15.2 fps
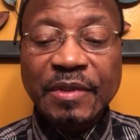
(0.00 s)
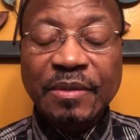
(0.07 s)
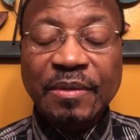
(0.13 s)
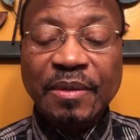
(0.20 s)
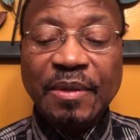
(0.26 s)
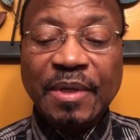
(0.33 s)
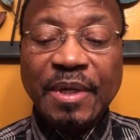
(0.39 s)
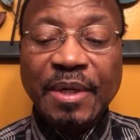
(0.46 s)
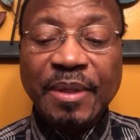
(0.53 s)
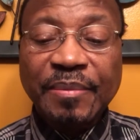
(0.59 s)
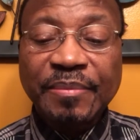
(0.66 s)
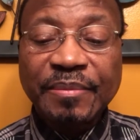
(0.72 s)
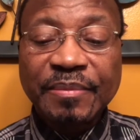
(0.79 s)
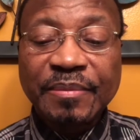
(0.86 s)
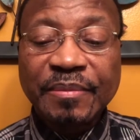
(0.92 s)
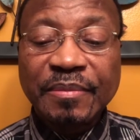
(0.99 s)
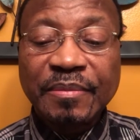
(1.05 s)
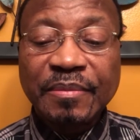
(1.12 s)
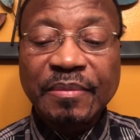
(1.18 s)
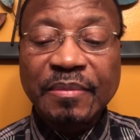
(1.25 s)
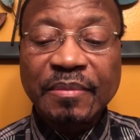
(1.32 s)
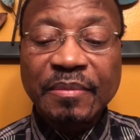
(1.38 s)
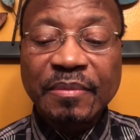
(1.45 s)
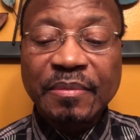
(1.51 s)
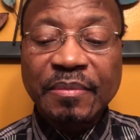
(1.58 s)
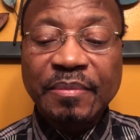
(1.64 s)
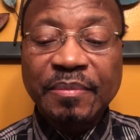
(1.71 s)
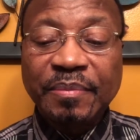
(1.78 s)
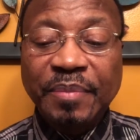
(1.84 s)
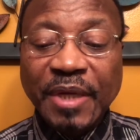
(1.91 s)
Okay,
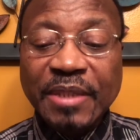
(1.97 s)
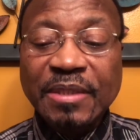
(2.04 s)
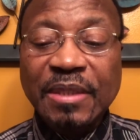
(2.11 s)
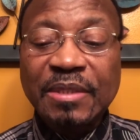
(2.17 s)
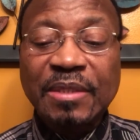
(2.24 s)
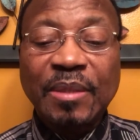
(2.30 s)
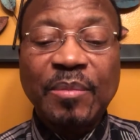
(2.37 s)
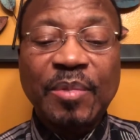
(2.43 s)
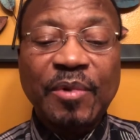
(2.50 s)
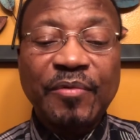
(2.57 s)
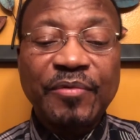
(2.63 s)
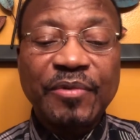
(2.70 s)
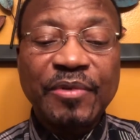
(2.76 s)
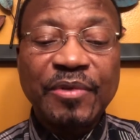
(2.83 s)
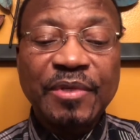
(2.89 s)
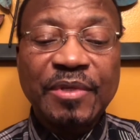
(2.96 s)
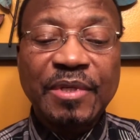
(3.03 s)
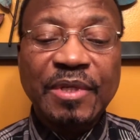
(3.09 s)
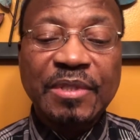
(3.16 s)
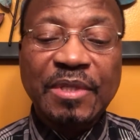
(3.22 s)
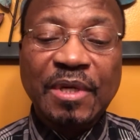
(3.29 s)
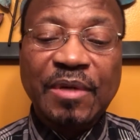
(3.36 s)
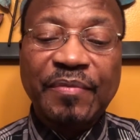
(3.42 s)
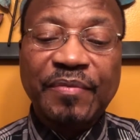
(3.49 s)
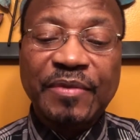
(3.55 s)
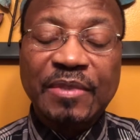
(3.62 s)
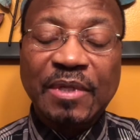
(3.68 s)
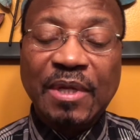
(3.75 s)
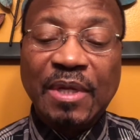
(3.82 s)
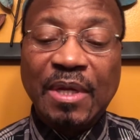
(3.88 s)
best example of unity and
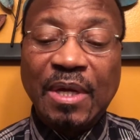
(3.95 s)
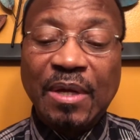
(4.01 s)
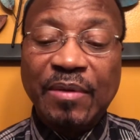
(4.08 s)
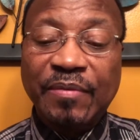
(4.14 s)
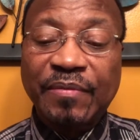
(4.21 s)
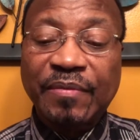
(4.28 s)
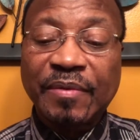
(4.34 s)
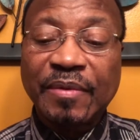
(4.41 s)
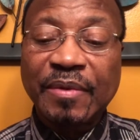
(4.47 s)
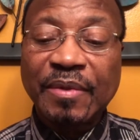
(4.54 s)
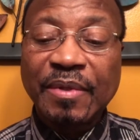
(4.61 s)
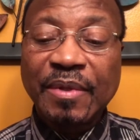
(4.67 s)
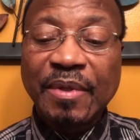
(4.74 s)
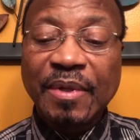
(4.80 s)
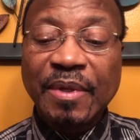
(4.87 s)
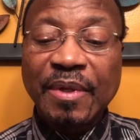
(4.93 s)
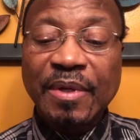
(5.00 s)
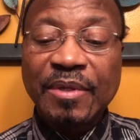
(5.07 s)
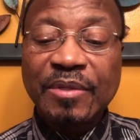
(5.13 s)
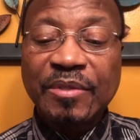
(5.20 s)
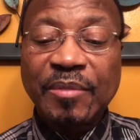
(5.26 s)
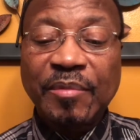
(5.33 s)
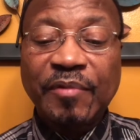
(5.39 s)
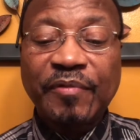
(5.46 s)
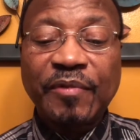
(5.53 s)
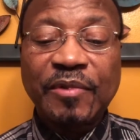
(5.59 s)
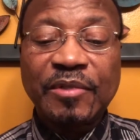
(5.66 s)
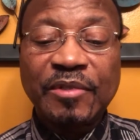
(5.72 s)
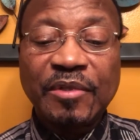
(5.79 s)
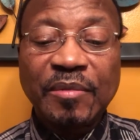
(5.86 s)
sacrificial love That's number
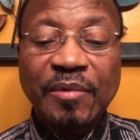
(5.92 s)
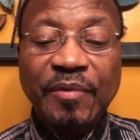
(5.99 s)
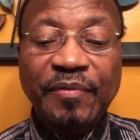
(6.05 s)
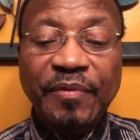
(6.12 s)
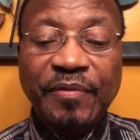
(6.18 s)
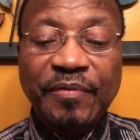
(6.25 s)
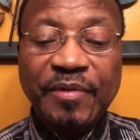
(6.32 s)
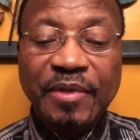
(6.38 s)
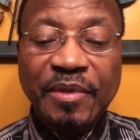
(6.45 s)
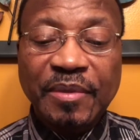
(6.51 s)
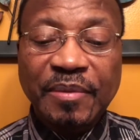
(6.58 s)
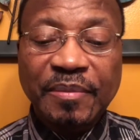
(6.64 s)
14. Number 15.